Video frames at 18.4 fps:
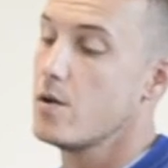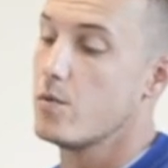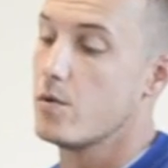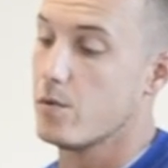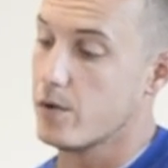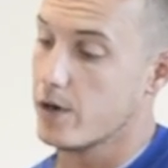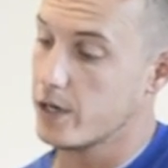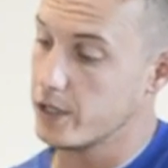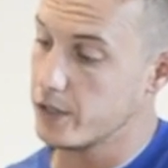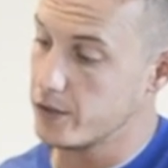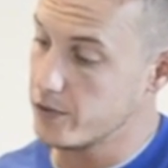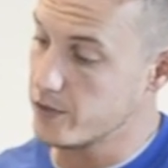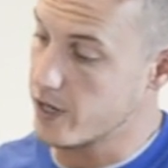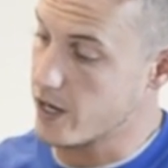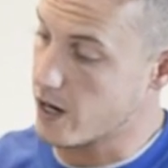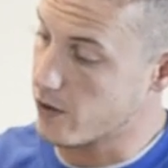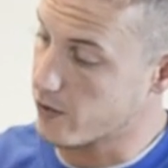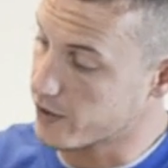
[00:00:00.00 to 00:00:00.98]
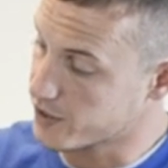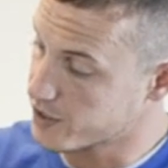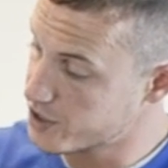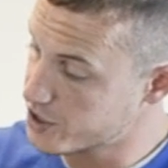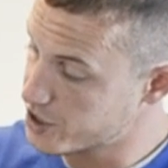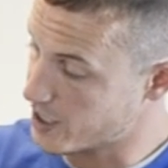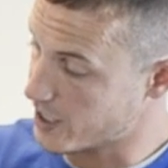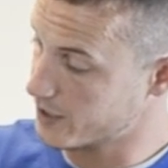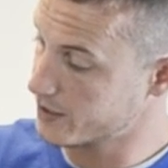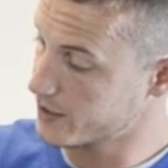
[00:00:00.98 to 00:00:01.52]
What we're going to do now is
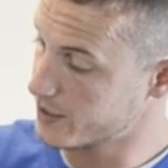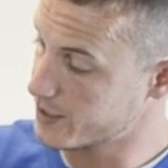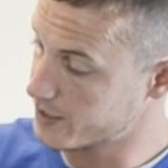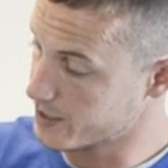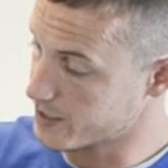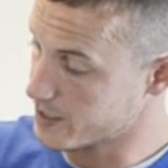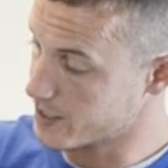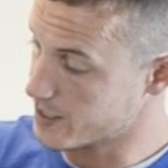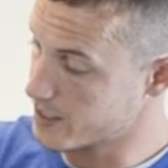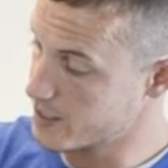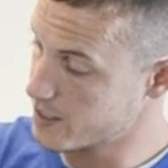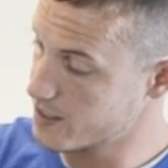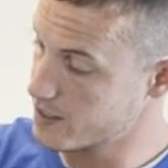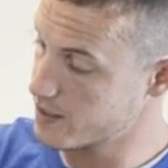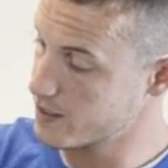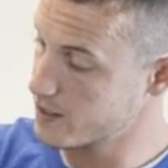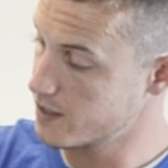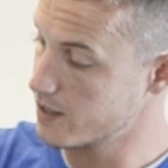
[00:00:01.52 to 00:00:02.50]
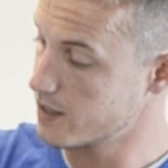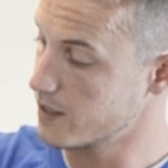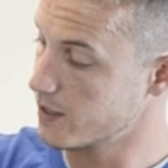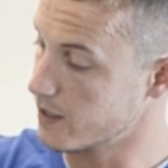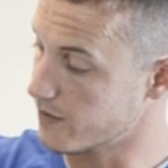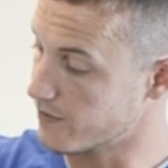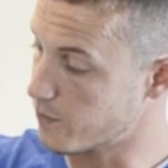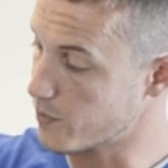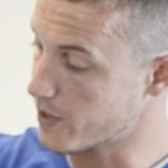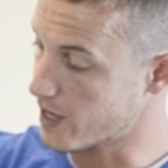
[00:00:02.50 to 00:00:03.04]
check to see
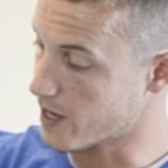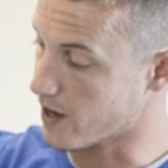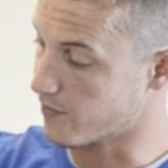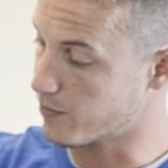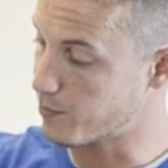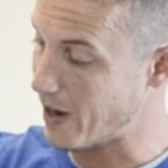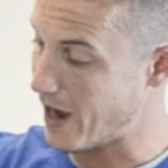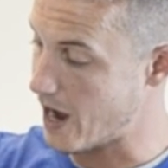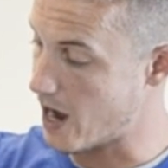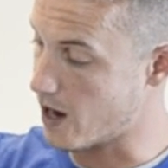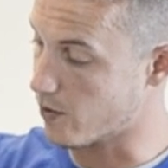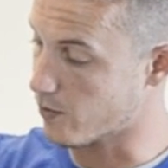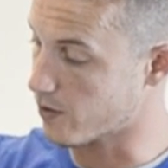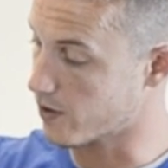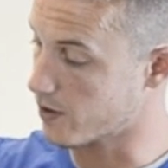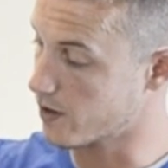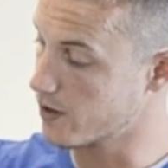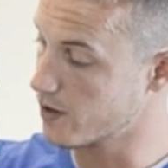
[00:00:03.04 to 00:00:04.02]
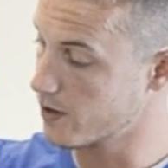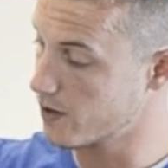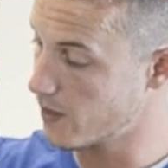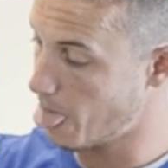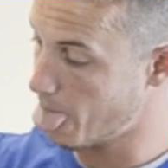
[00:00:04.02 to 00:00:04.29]
if we have power